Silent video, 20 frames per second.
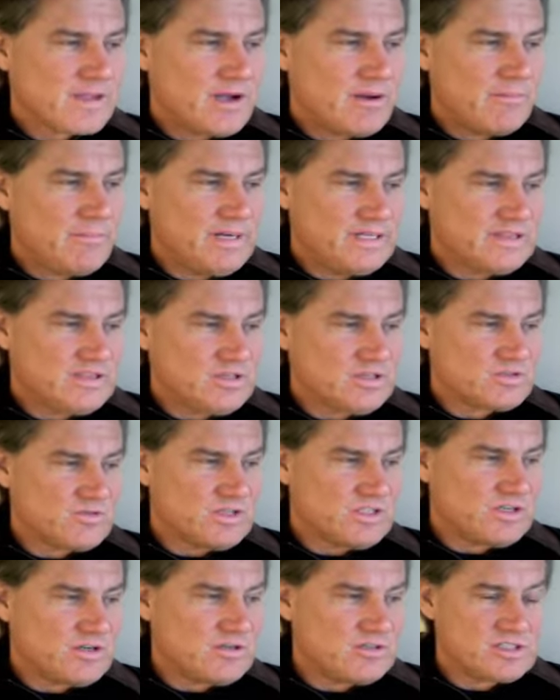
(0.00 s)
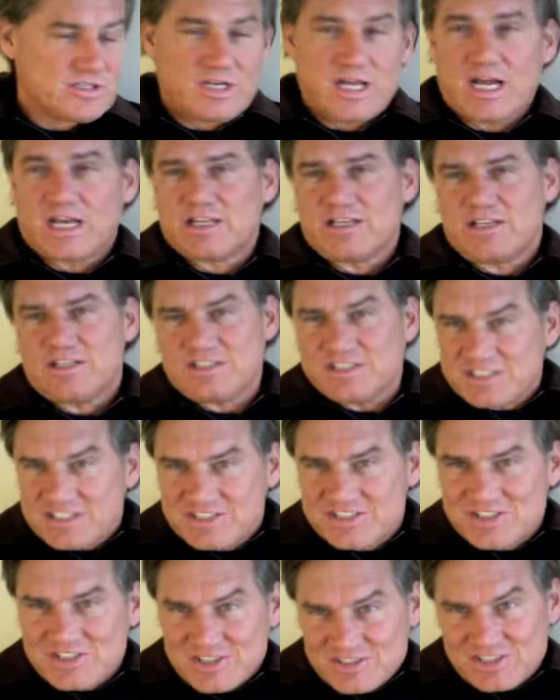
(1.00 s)
But those returns are not going to
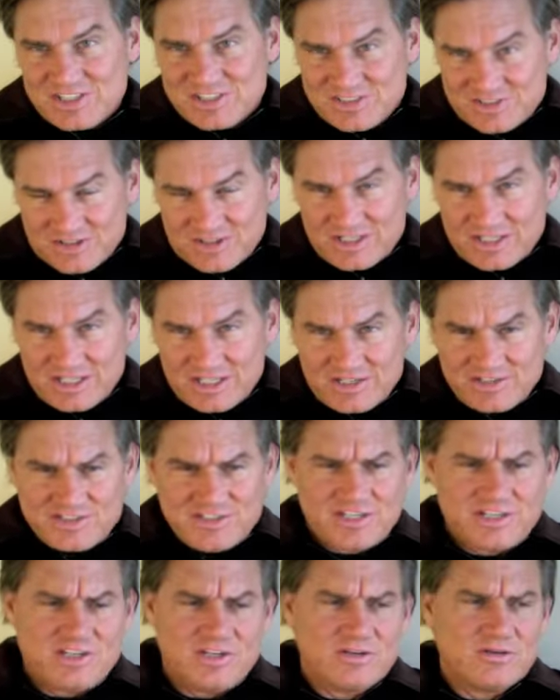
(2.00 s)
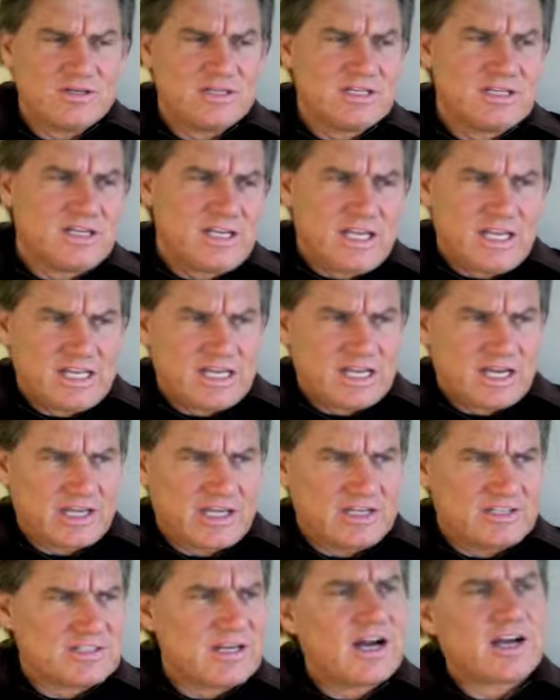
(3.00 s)
cease and desist. They're going to continue. And I'm
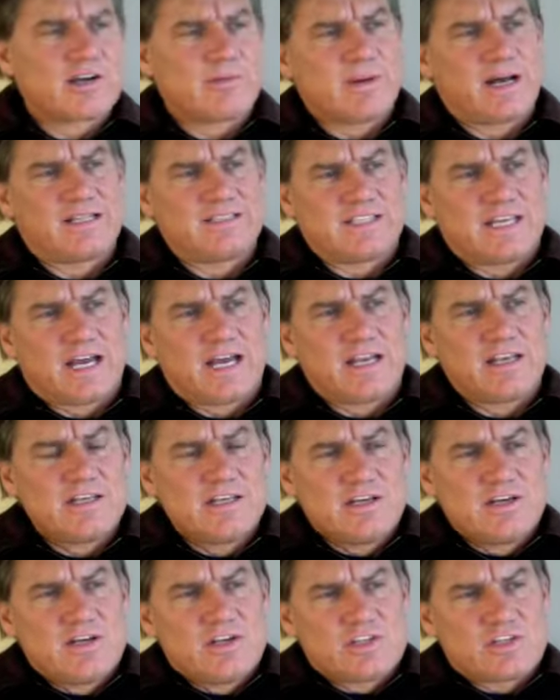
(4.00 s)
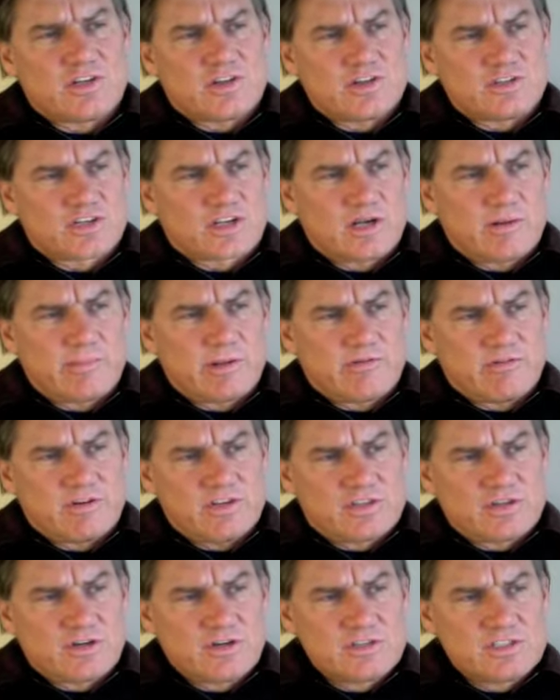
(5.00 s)
going to talk about that. So there's going to be
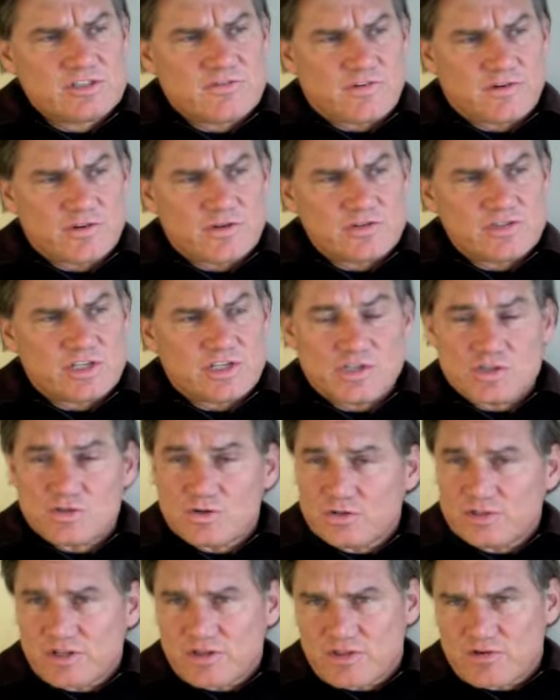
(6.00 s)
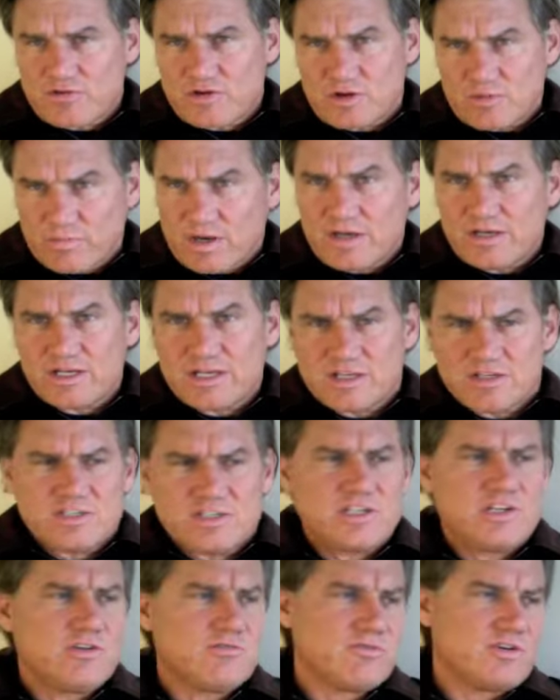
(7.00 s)
returns for those that short the 30-year bond and
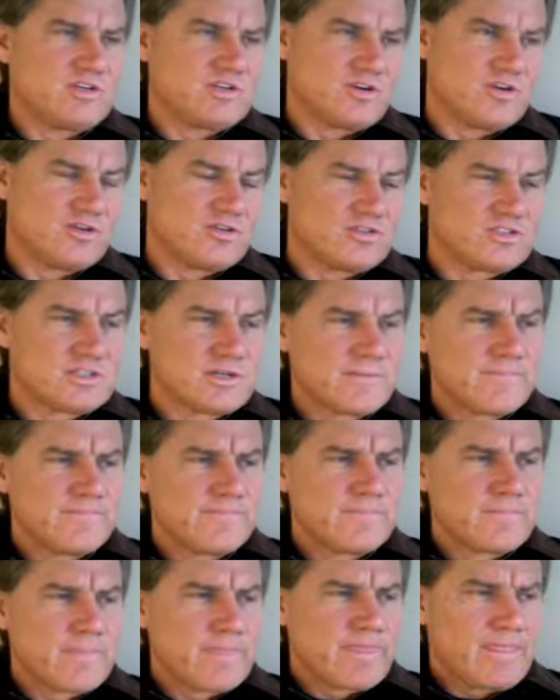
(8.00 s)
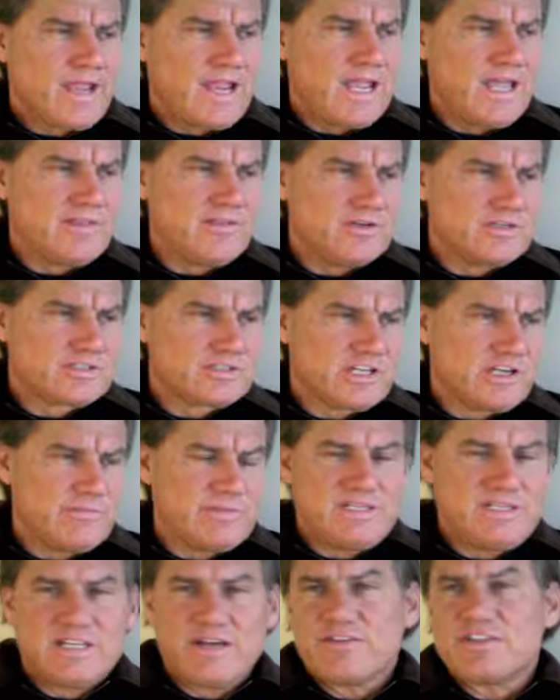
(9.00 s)
continue returns. And there's going to
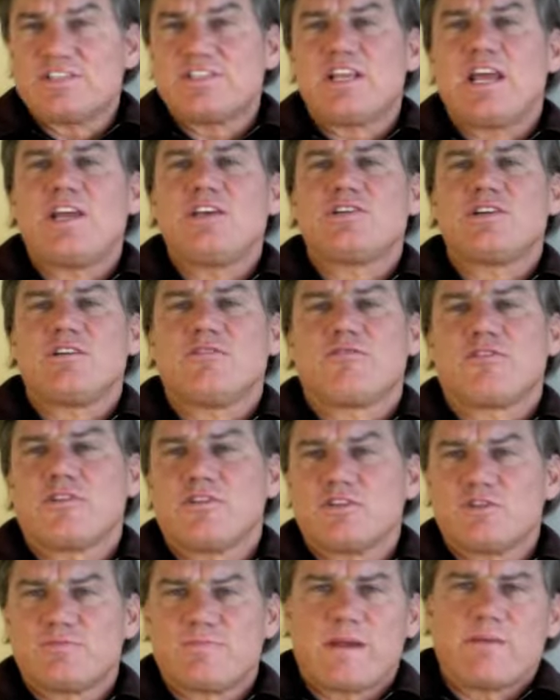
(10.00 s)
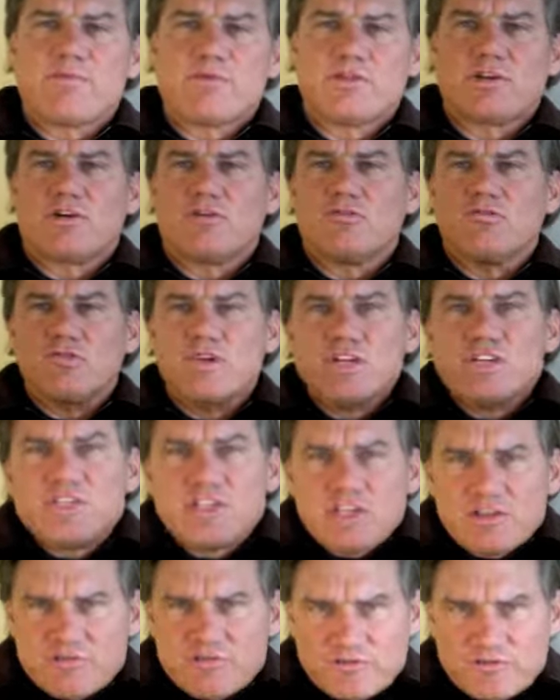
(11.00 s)
be devastation for those people that are
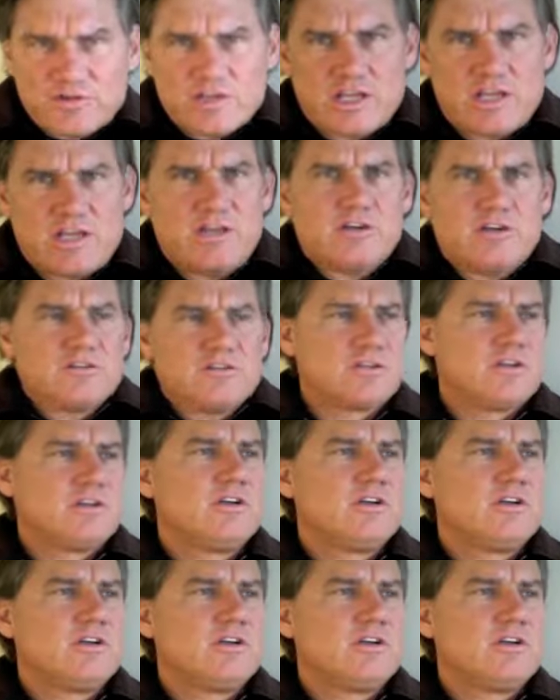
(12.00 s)
reaching for yield.